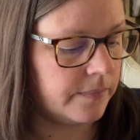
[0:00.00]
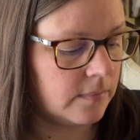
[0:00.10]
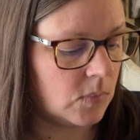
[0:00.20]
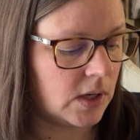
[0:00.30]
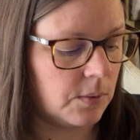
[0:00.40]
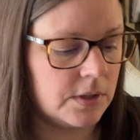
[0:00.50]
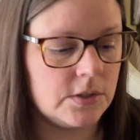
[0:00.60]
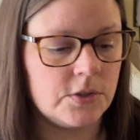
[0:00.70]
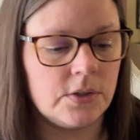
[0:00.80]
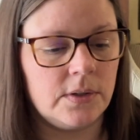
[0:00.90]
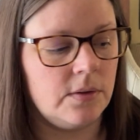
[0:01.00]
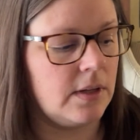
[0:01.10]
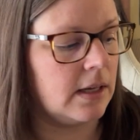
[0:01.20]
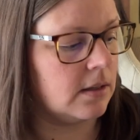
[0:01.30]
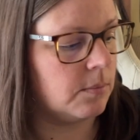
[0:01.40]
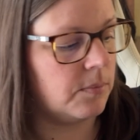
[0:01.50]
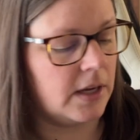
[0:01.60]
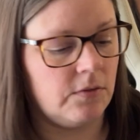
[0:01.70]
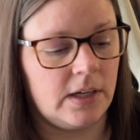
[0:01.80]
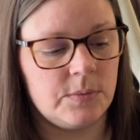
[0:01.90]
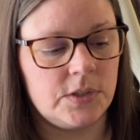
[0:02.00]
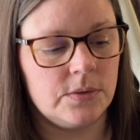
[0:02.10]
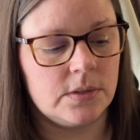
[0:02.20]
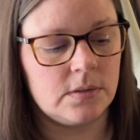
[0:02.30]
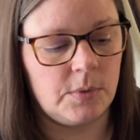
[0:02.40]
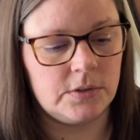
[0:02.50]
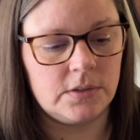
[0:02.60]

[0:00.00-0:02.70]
But I wanted to show you that Bad Vibes uses a bunch